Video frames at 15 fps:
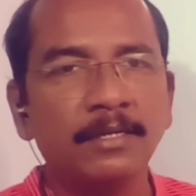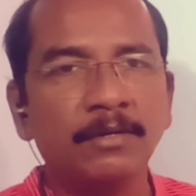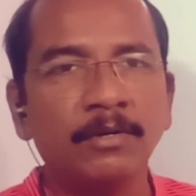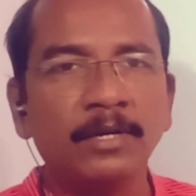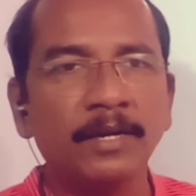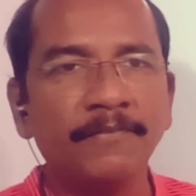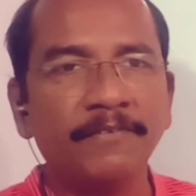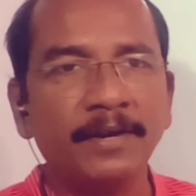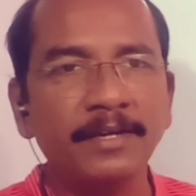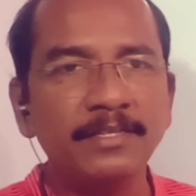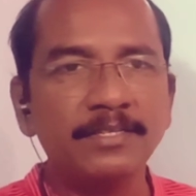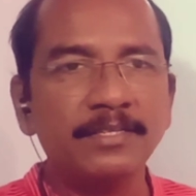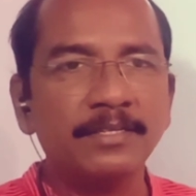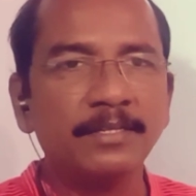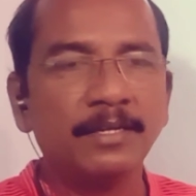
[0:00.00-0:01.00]
Okay
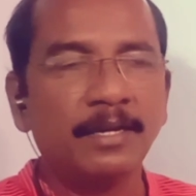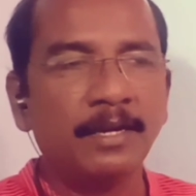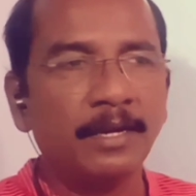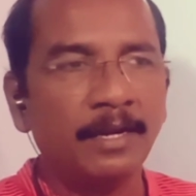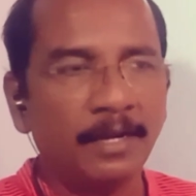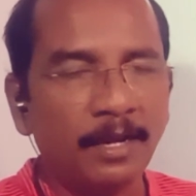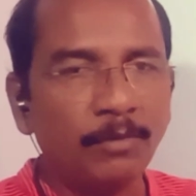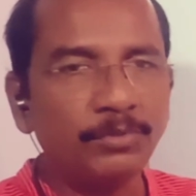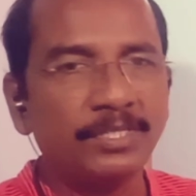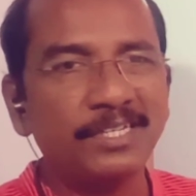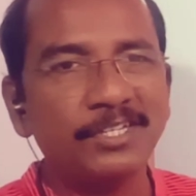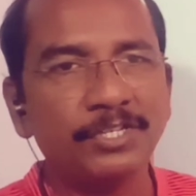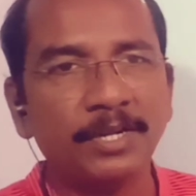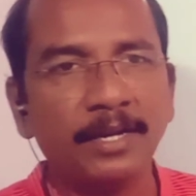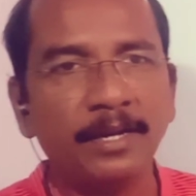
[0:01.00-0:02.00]
friends, I love
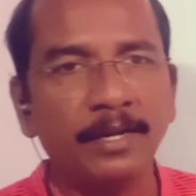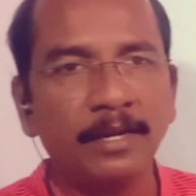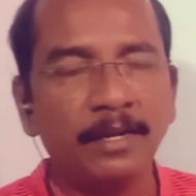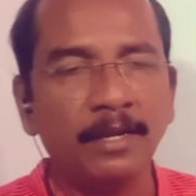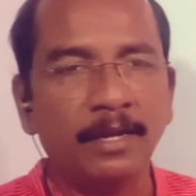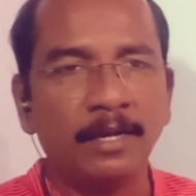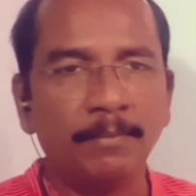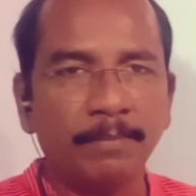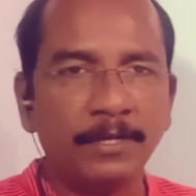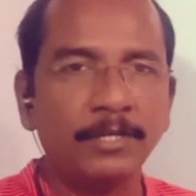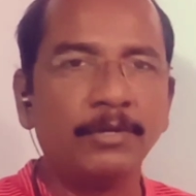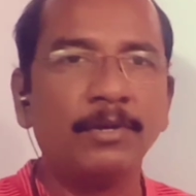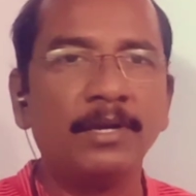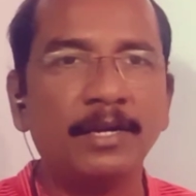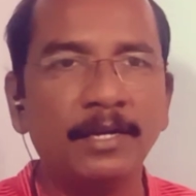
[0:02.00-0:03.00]
teaching and
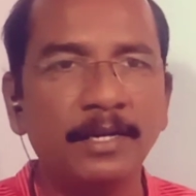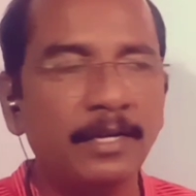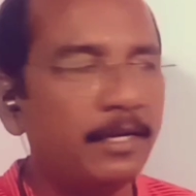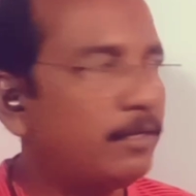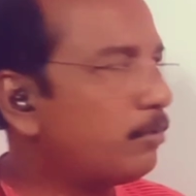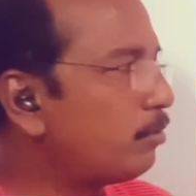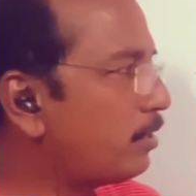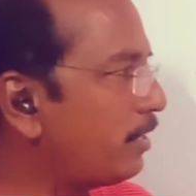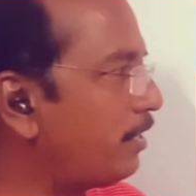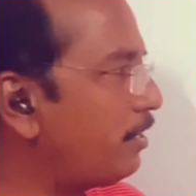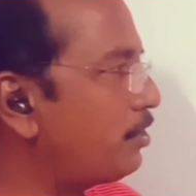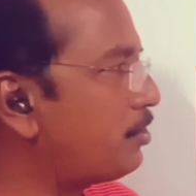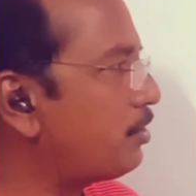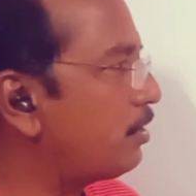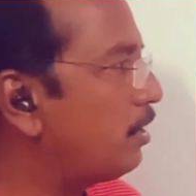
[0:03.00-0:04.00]
particularly to
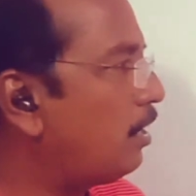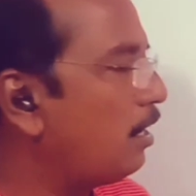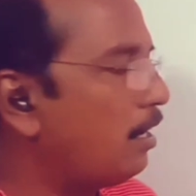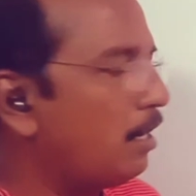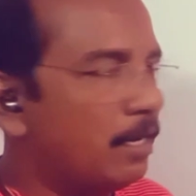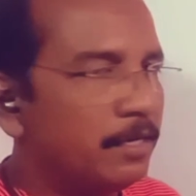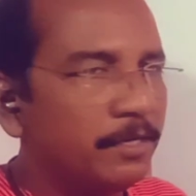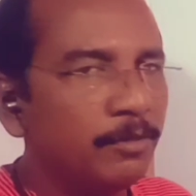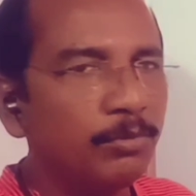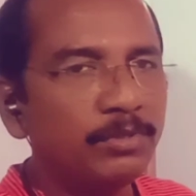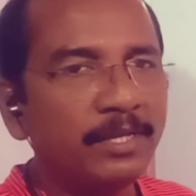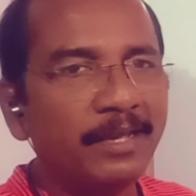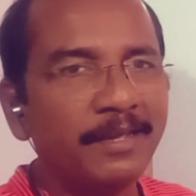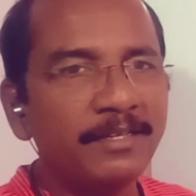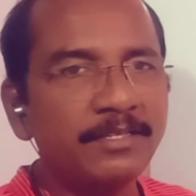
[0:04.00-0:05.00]
teach new
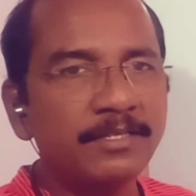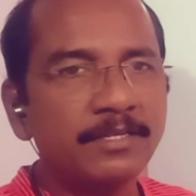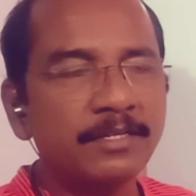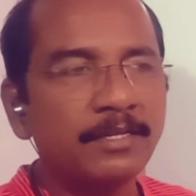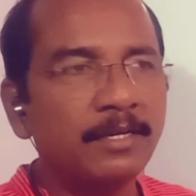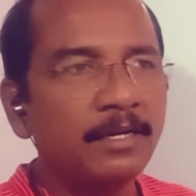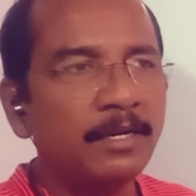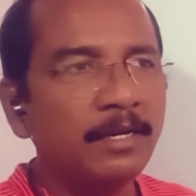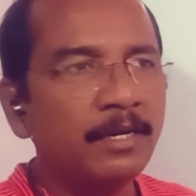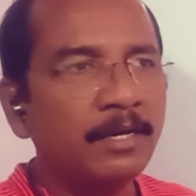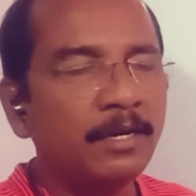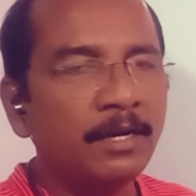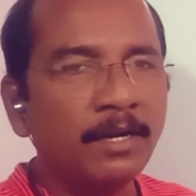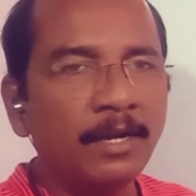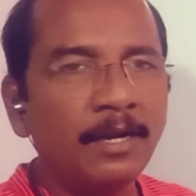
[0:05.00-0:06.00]
things
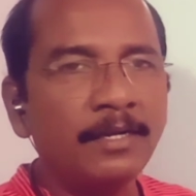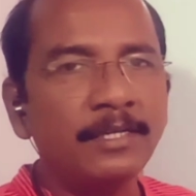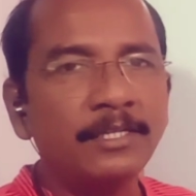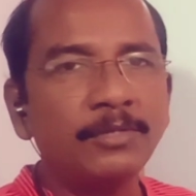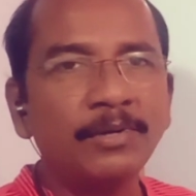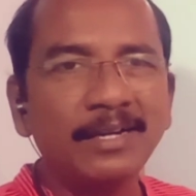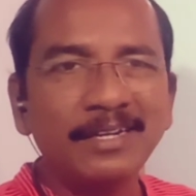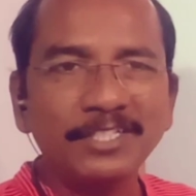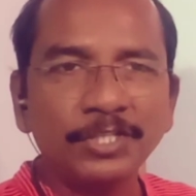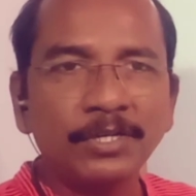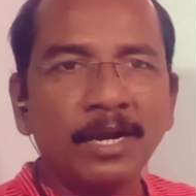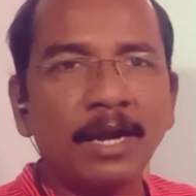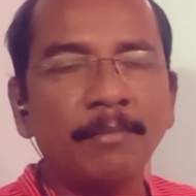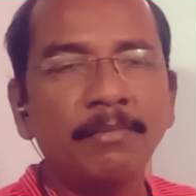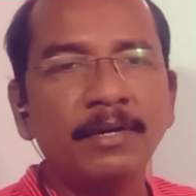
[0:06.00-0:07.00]
related to English
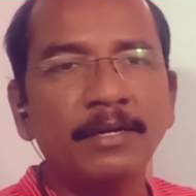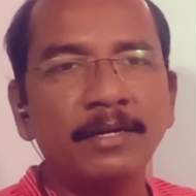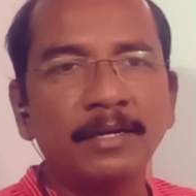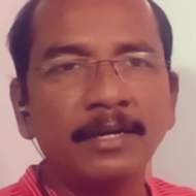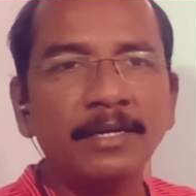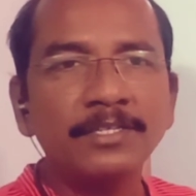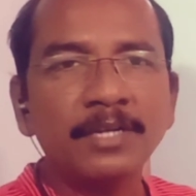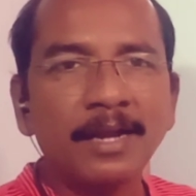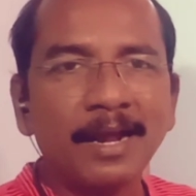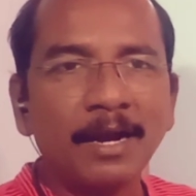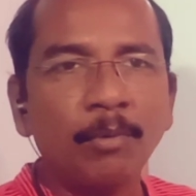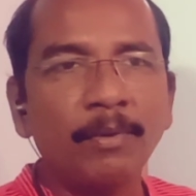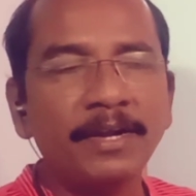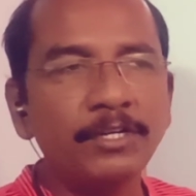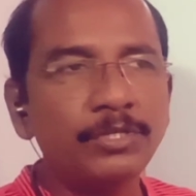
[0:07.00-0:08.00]
grammar and English
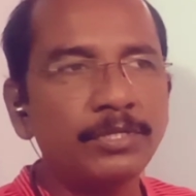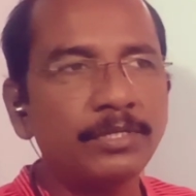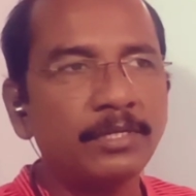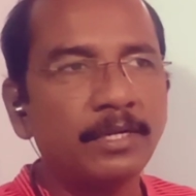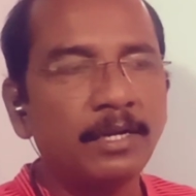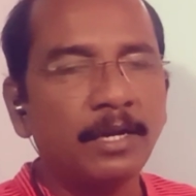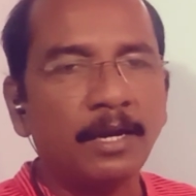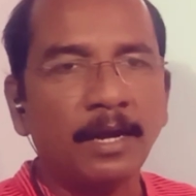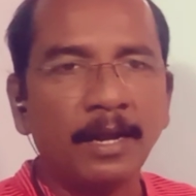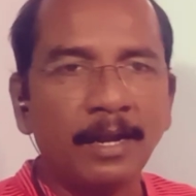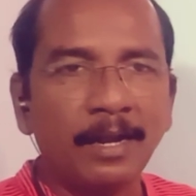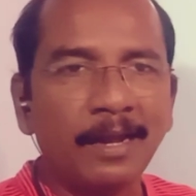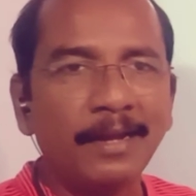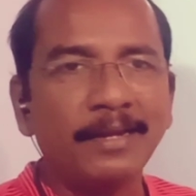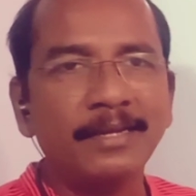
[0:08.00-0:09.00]
language. I
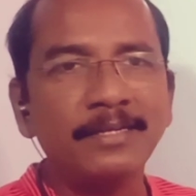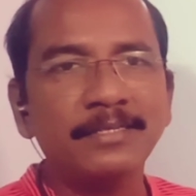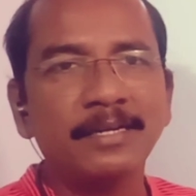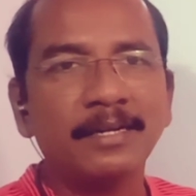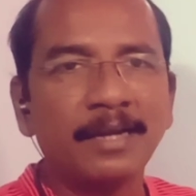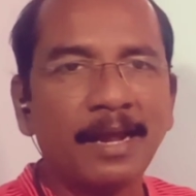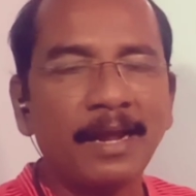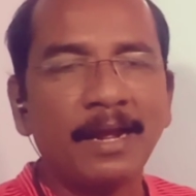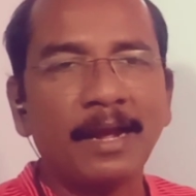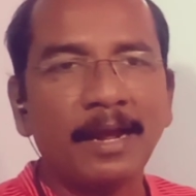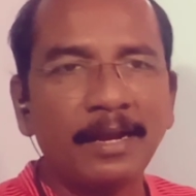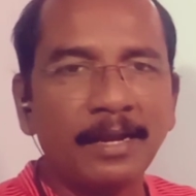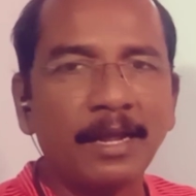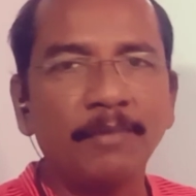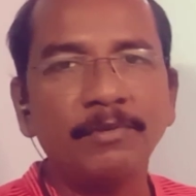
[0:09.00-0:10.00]
like it and
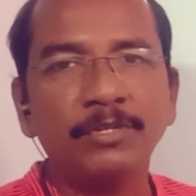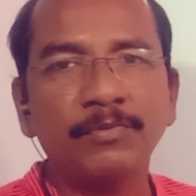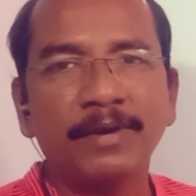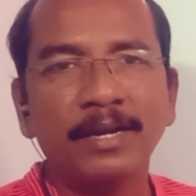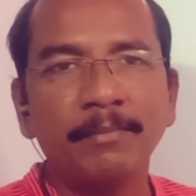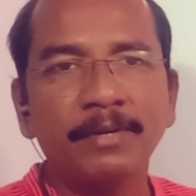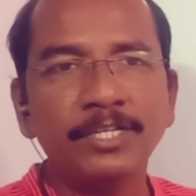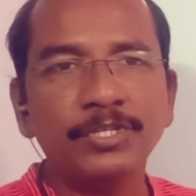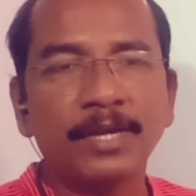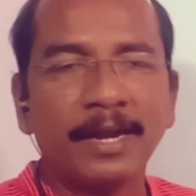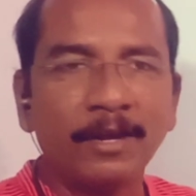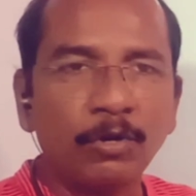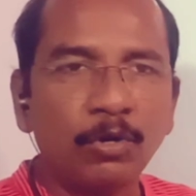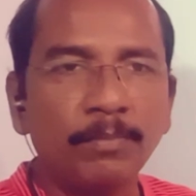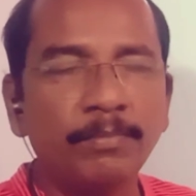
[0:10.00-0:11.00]
I love it very much.
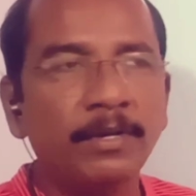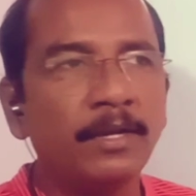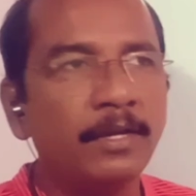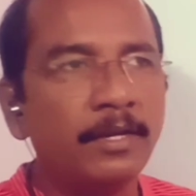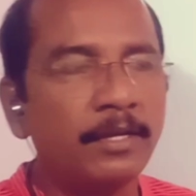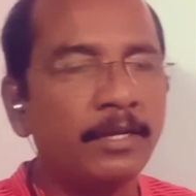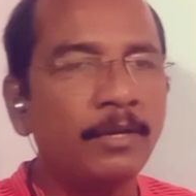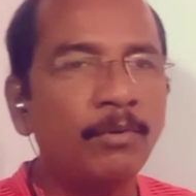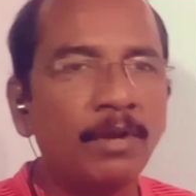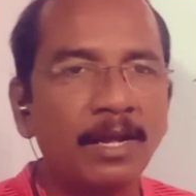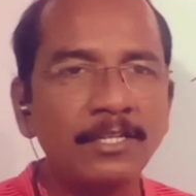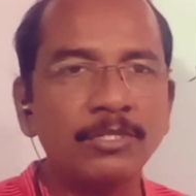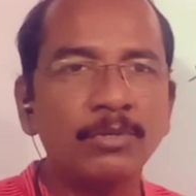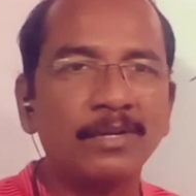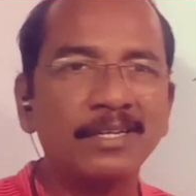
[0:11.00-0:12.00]
I hope you will
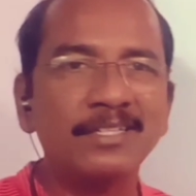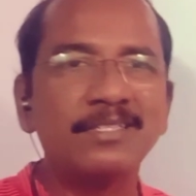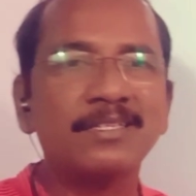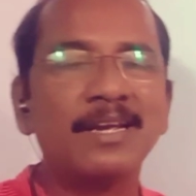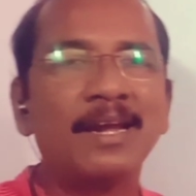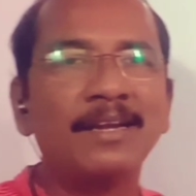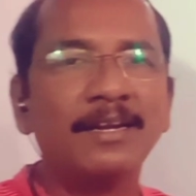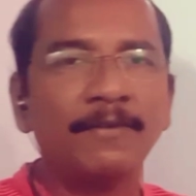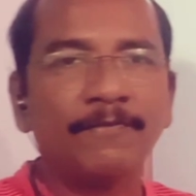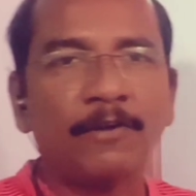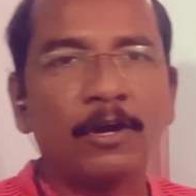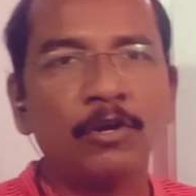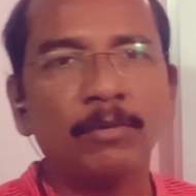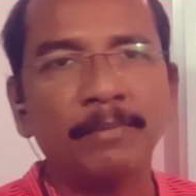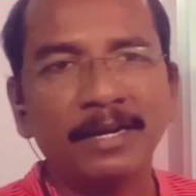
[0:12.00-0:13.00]
also understand and
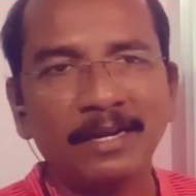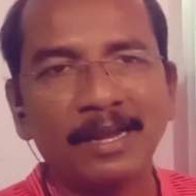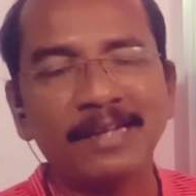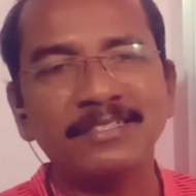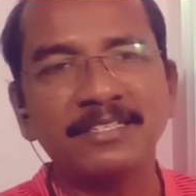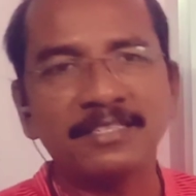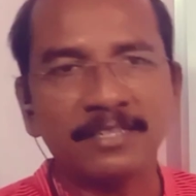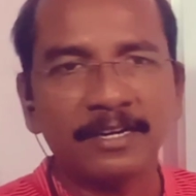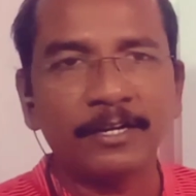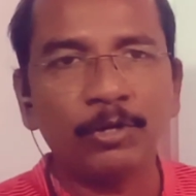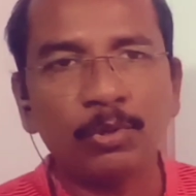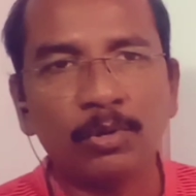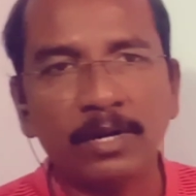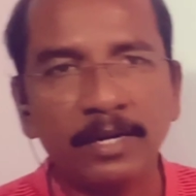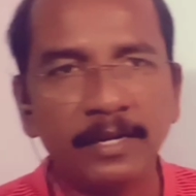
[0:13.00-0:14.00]
follow my classes
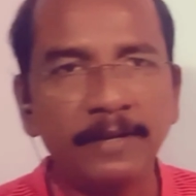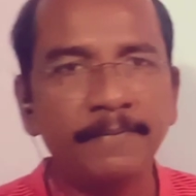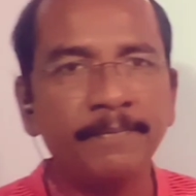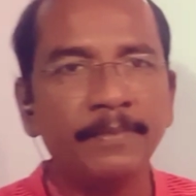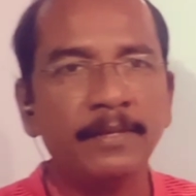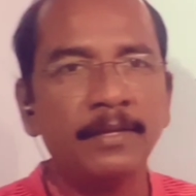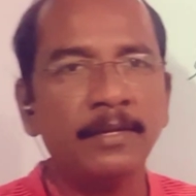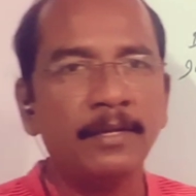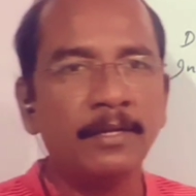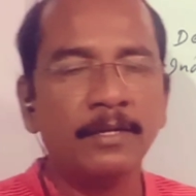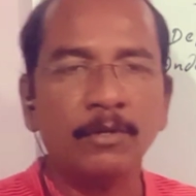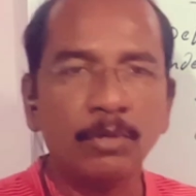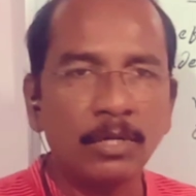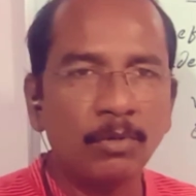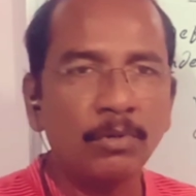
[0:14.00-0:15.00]
regularly.
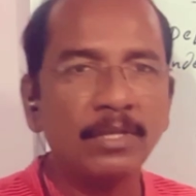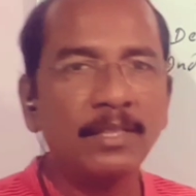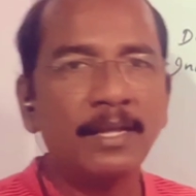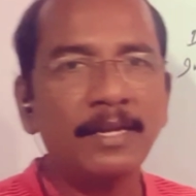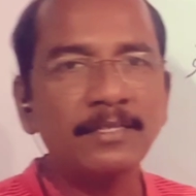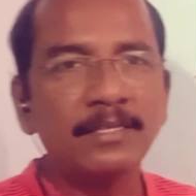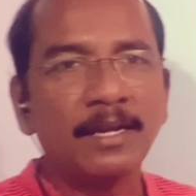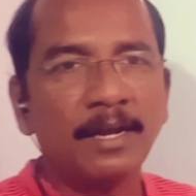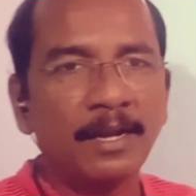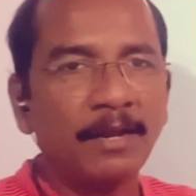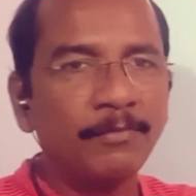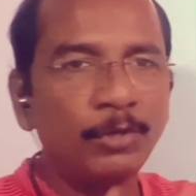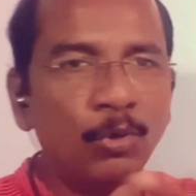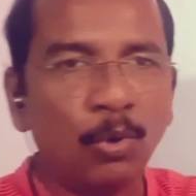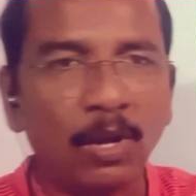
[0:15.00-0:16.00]
No doubt in that. I
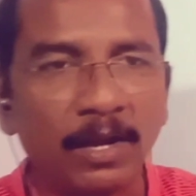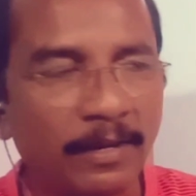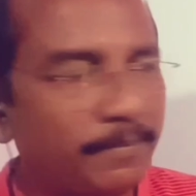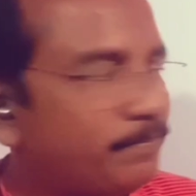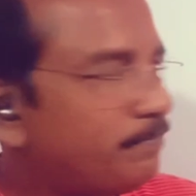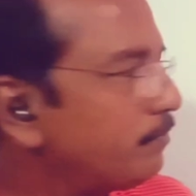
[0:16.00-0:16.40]
love you all.